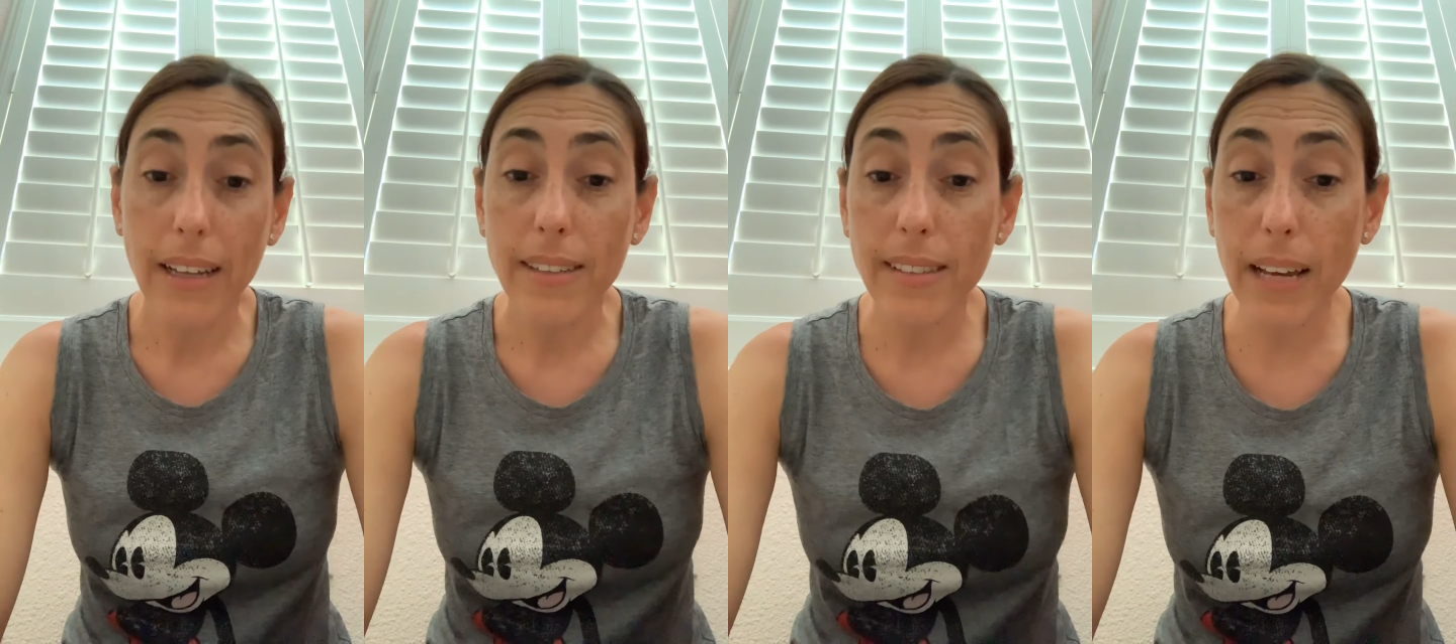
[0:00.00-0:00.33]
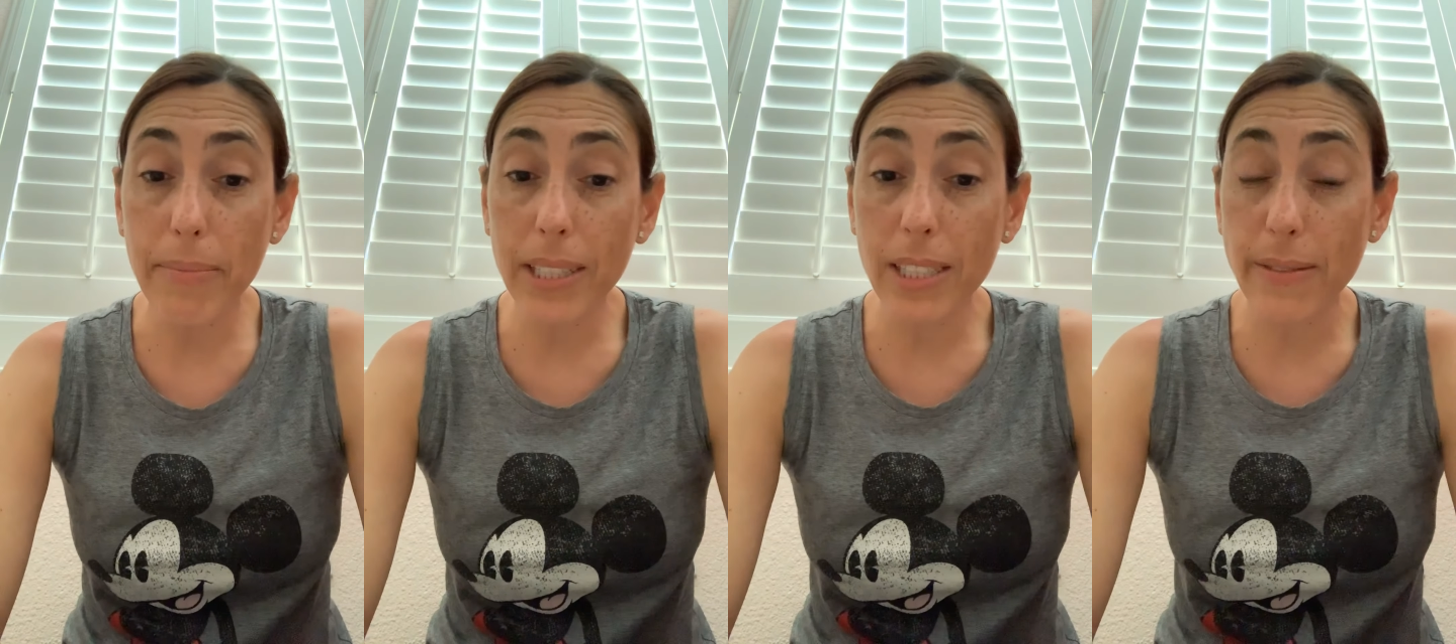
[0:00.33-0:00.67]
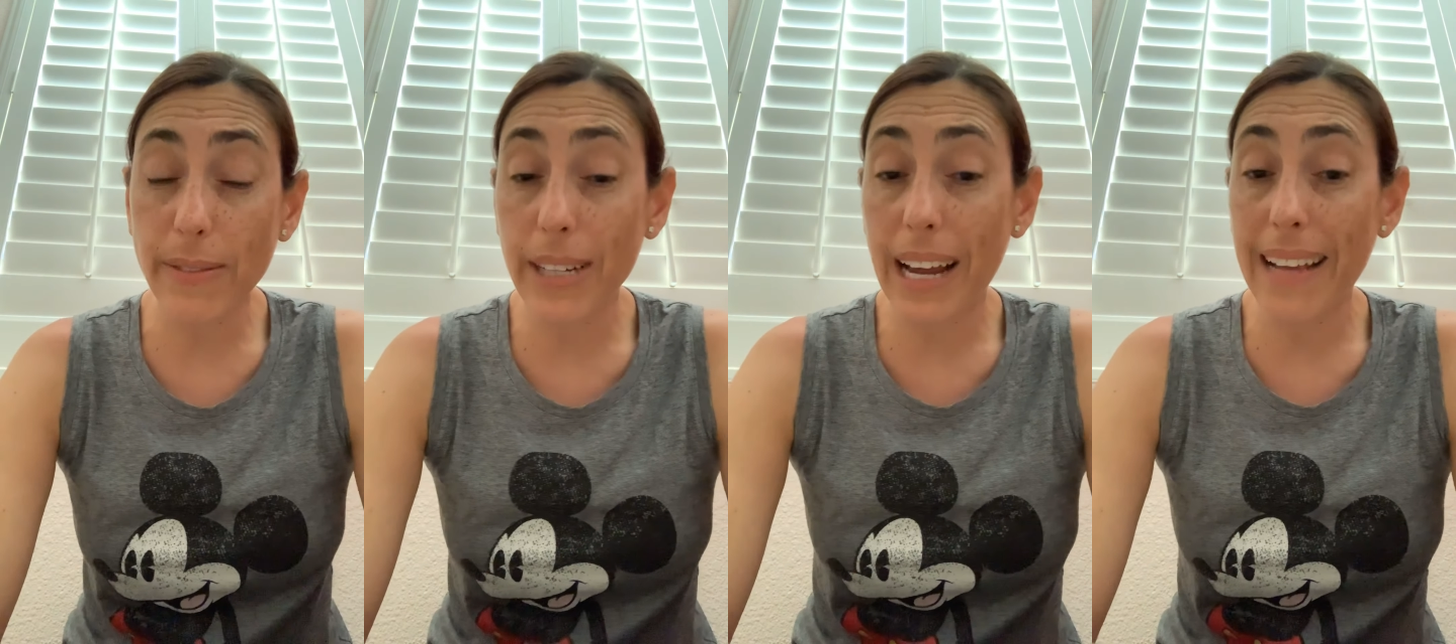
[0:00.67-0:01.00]
So that means
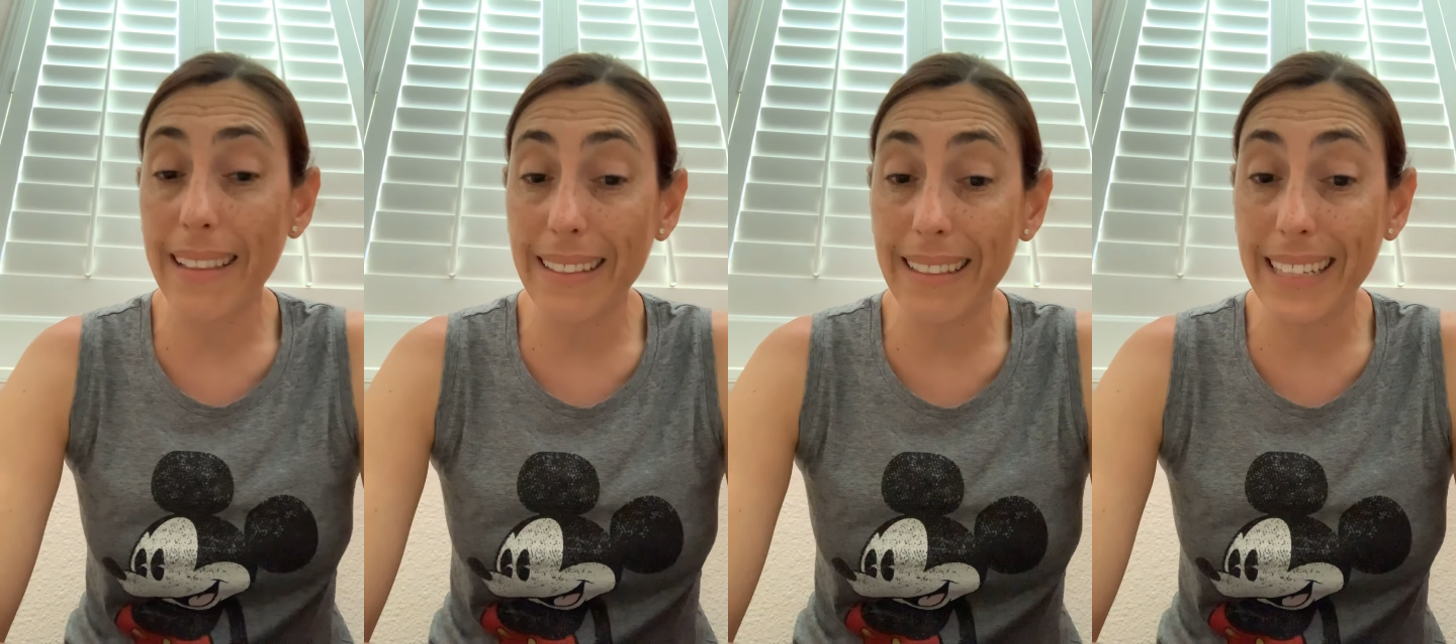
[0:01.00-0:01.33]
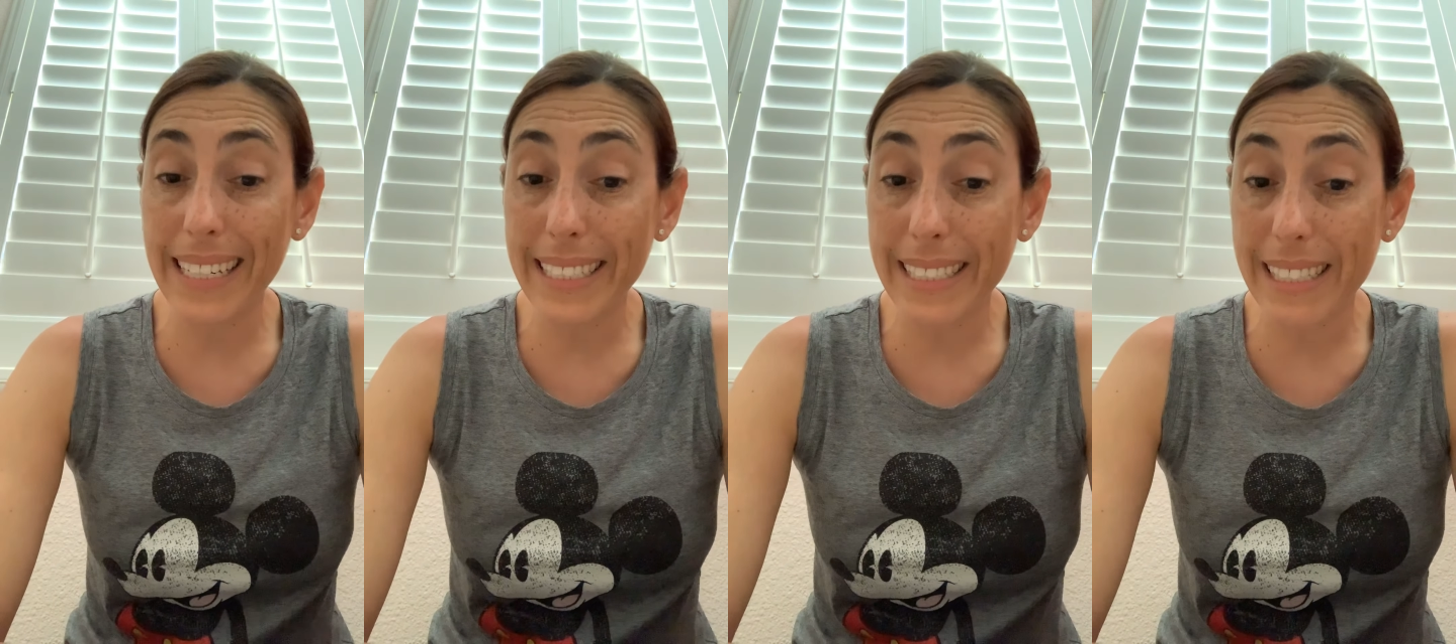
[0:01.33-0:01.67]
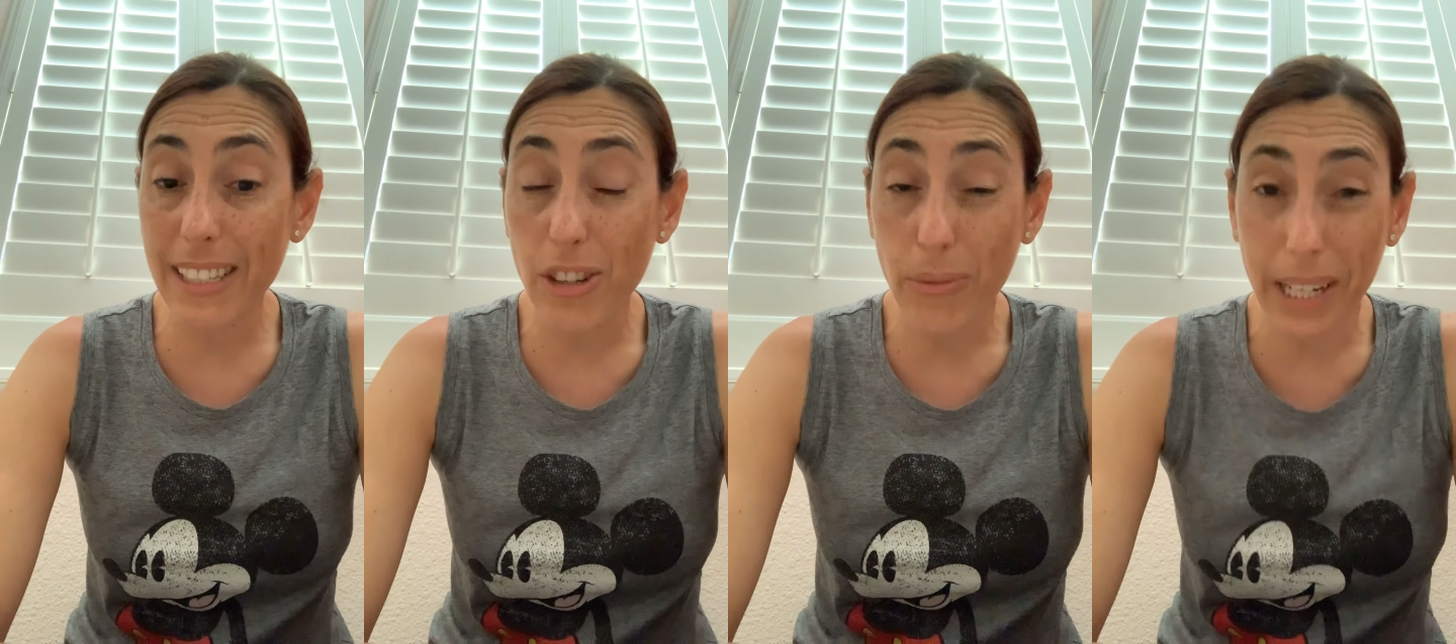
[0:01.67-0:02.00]
for at
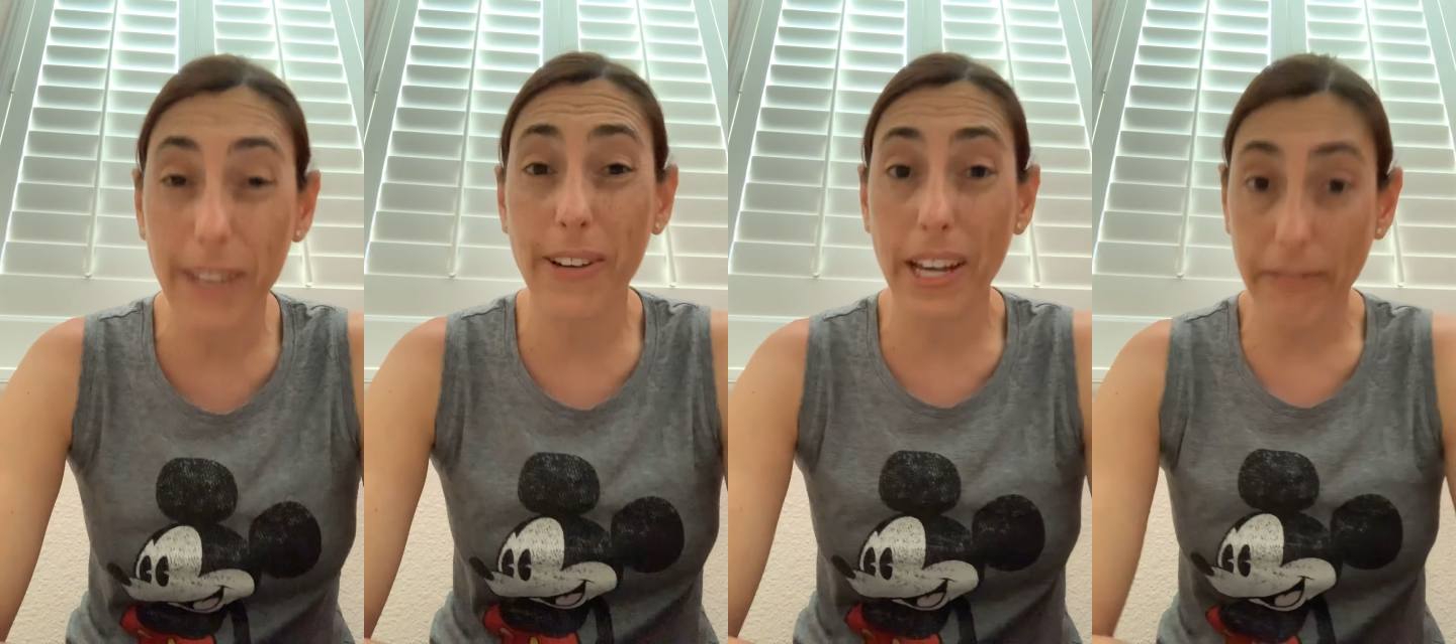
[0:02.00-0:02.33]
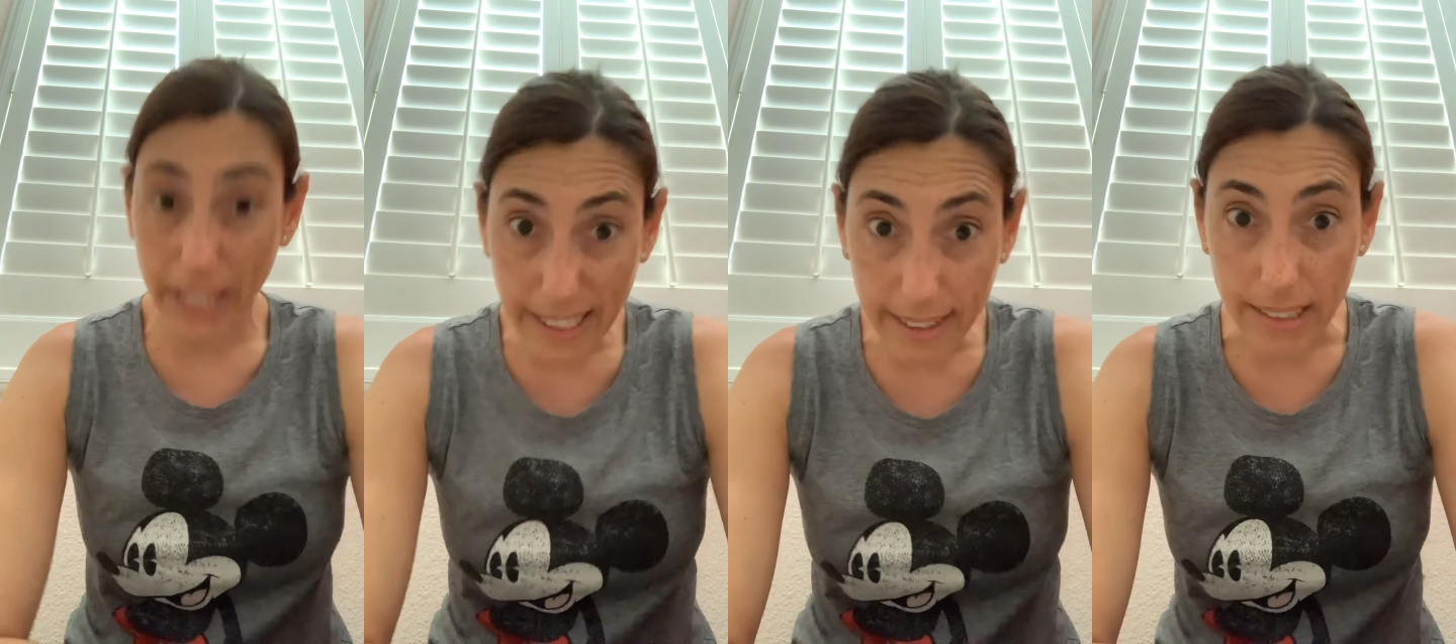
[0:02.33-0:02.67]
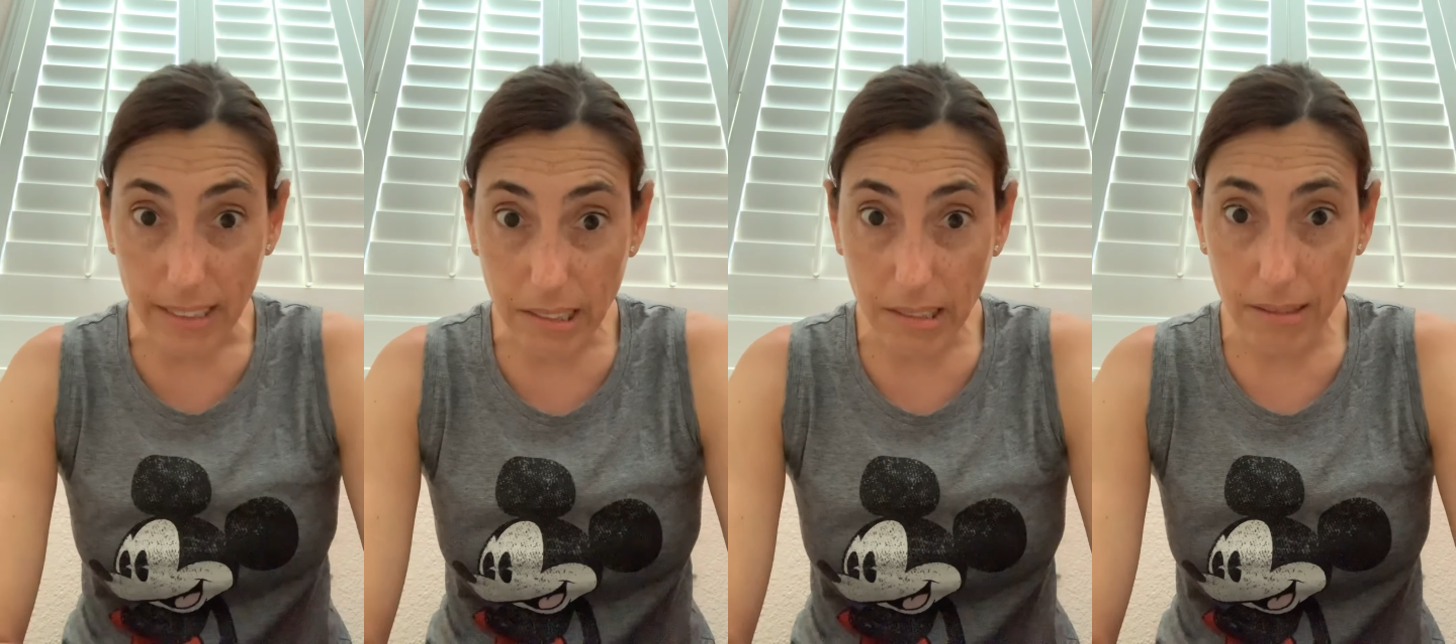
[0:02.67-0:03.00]
least 25
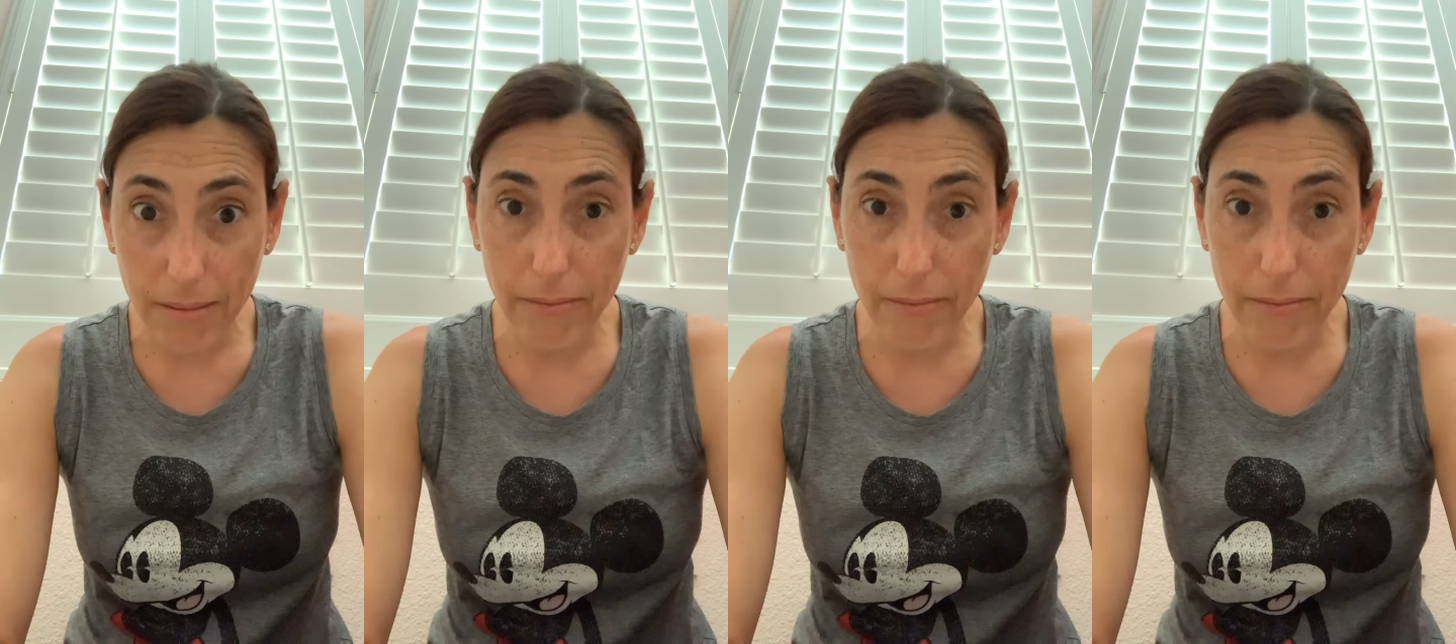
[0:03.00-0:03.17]
years,